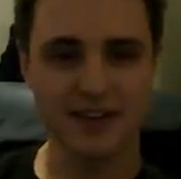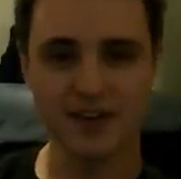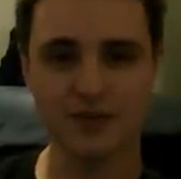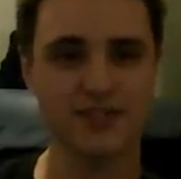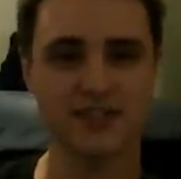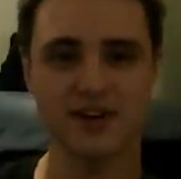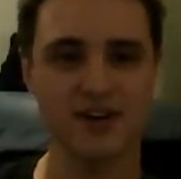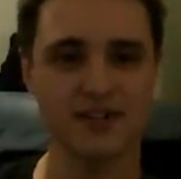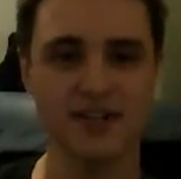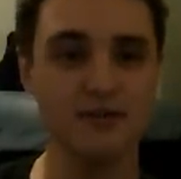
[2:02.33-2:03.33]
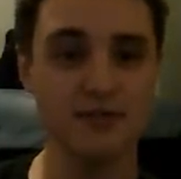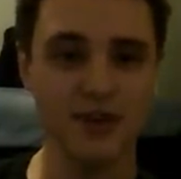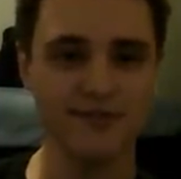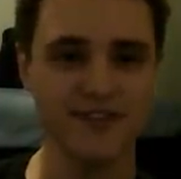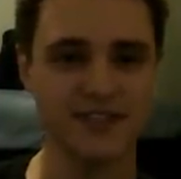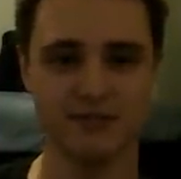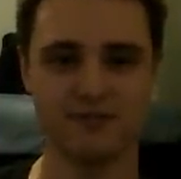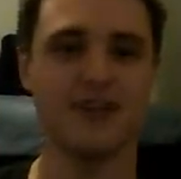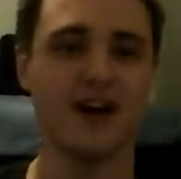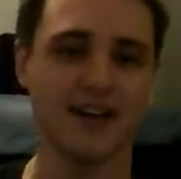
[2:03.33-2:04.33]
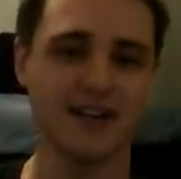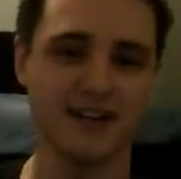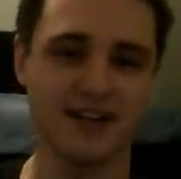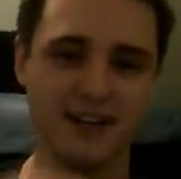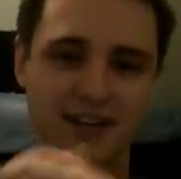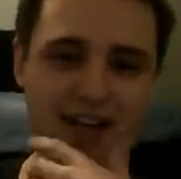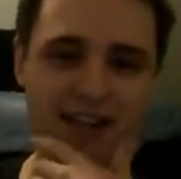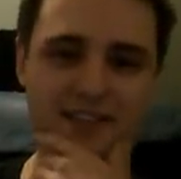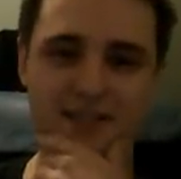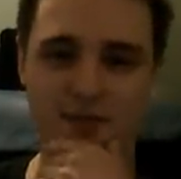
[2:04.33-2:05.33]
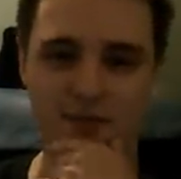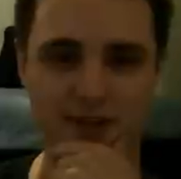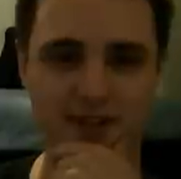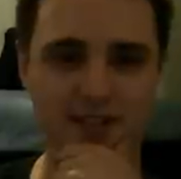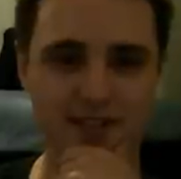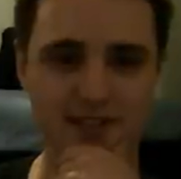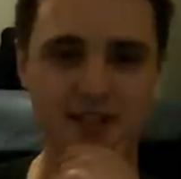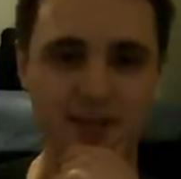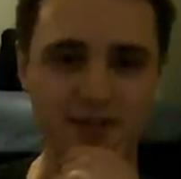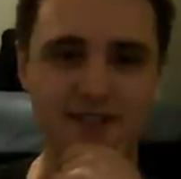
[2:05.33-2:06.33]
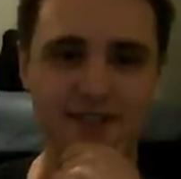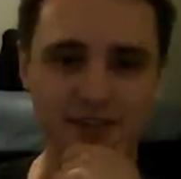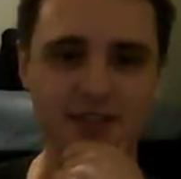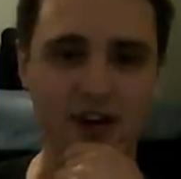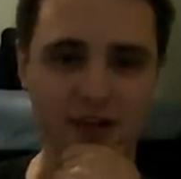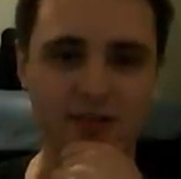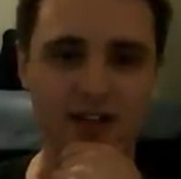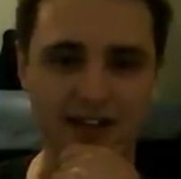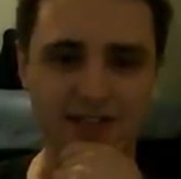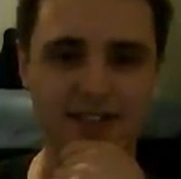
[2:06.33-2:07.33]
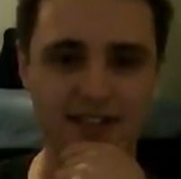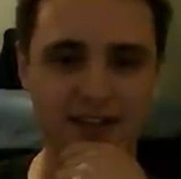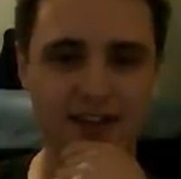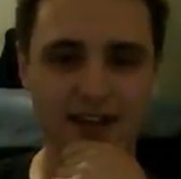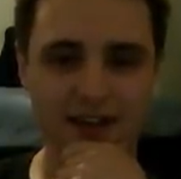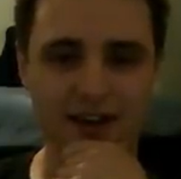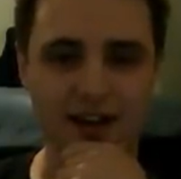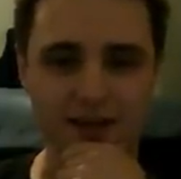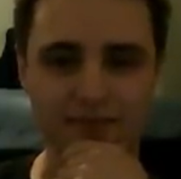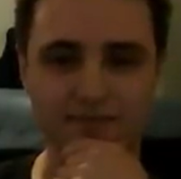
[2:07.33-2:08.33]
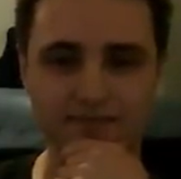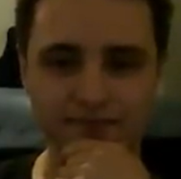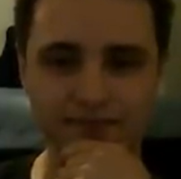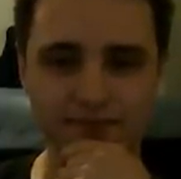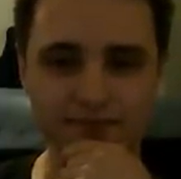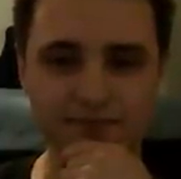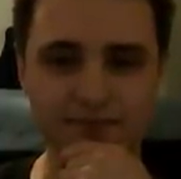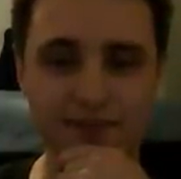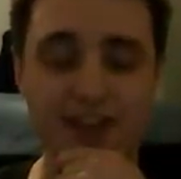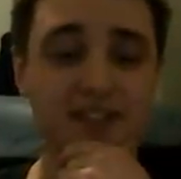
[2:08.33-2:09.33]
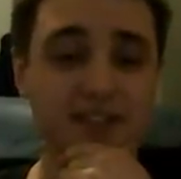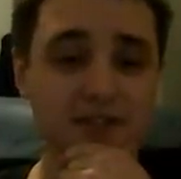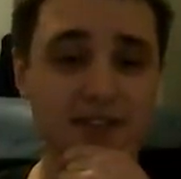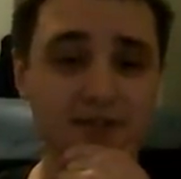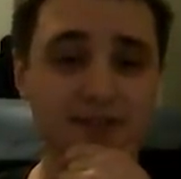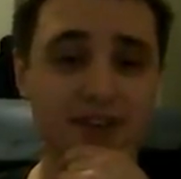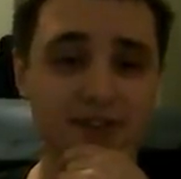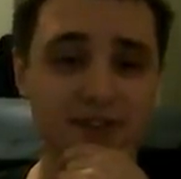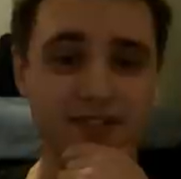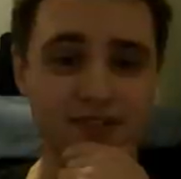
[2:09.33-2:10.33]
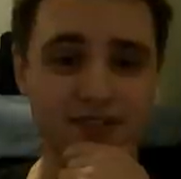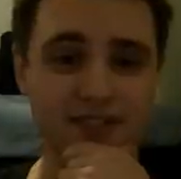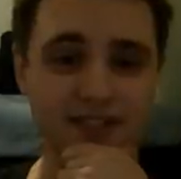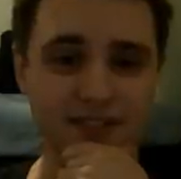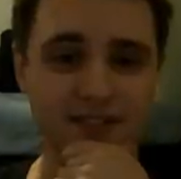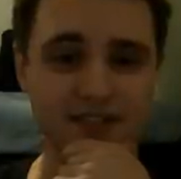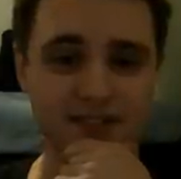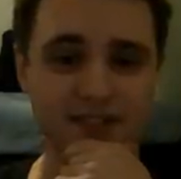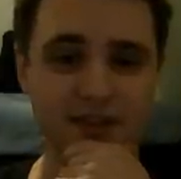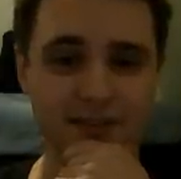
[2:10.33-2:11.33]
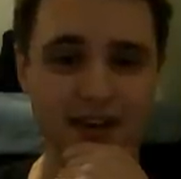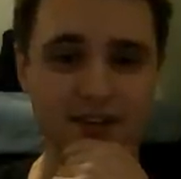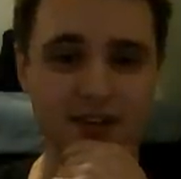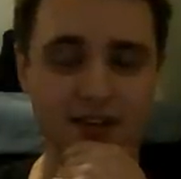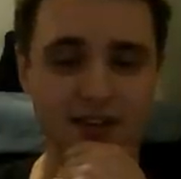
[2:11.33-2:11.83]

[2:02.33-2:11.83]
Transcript: No stars, no visible light at this point, so it's a very dark place. I just thought that was very interesting to think about.